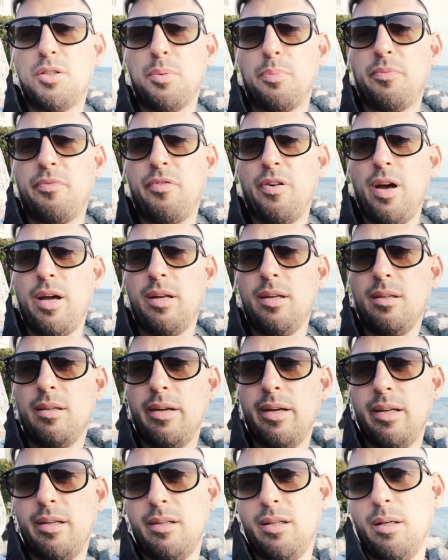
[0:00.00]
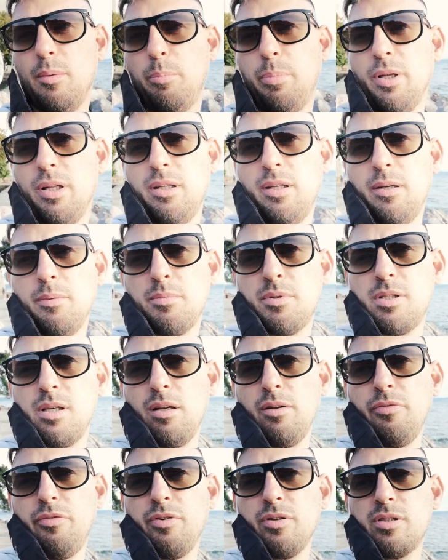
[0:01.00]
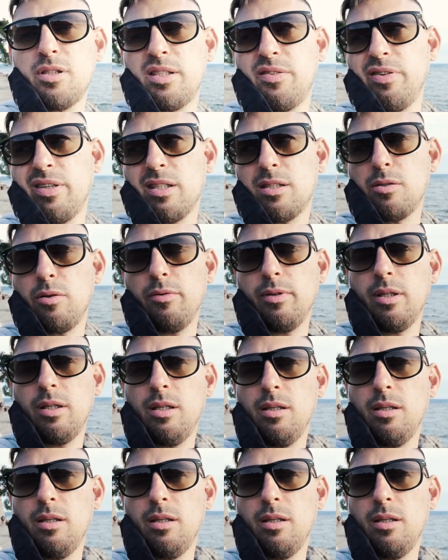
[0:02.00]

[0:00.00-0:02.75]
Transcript: Egypt fan and he built himself a sphinx over